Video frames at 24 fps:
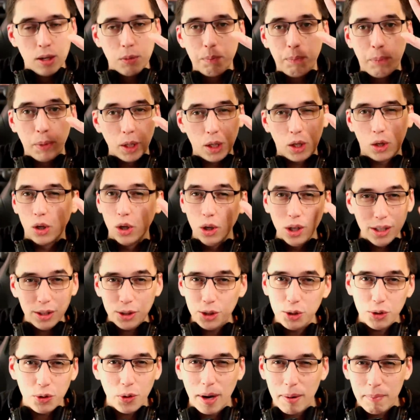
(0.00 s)
But could
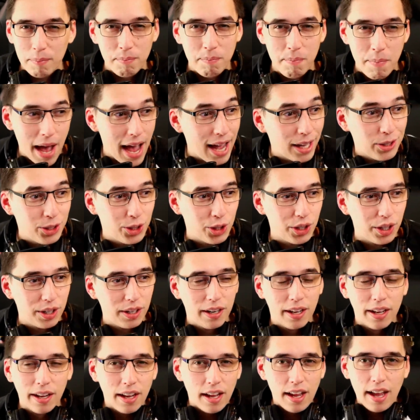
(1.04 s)
you imagine,
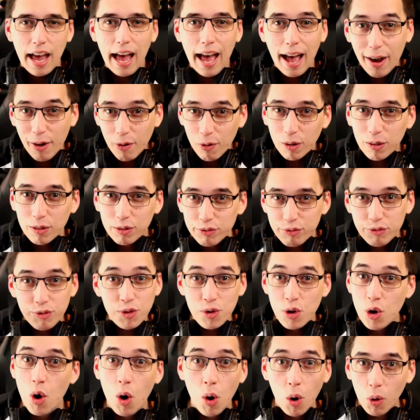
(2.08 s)
out of
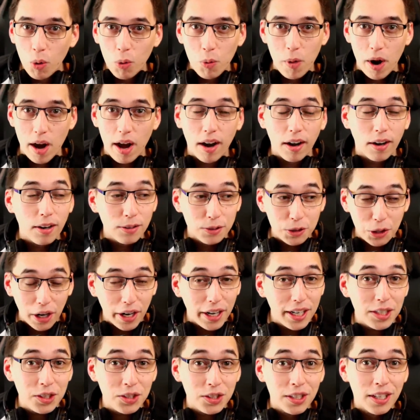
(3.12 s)
nowhere,
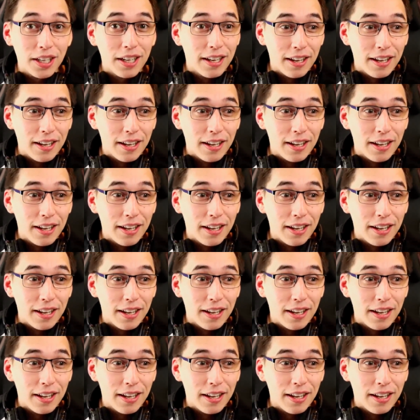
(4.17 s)
right,